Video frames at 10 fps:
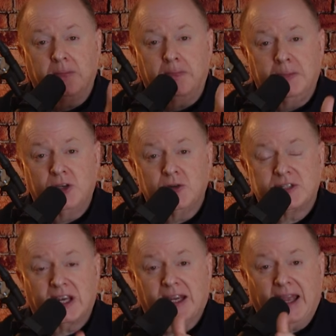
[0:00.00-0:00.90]

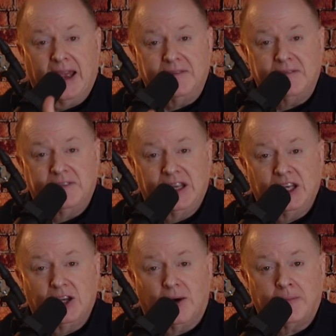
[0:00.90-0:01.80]
music, and
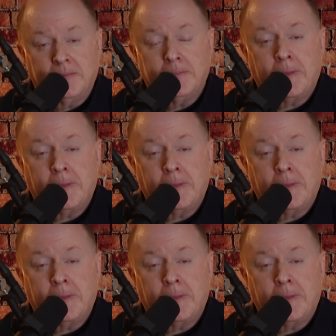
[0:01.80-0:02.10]
video.